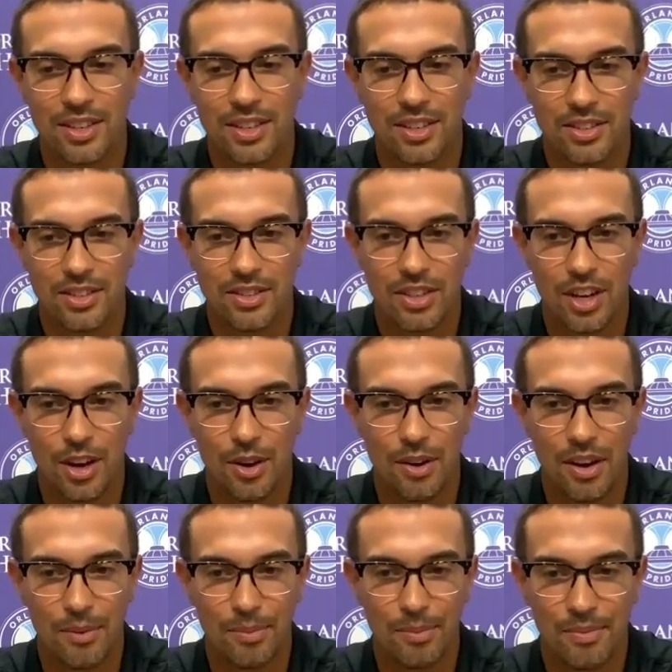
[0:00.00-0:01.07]
And
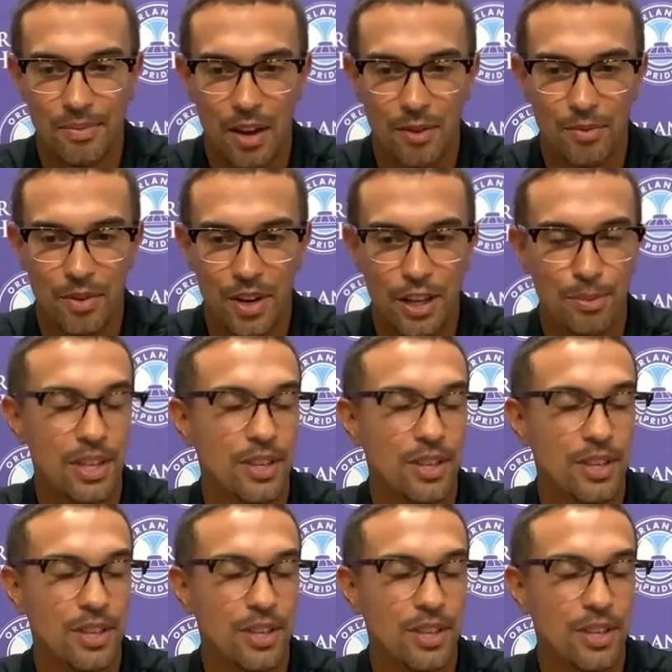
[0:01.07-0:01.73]
I'm really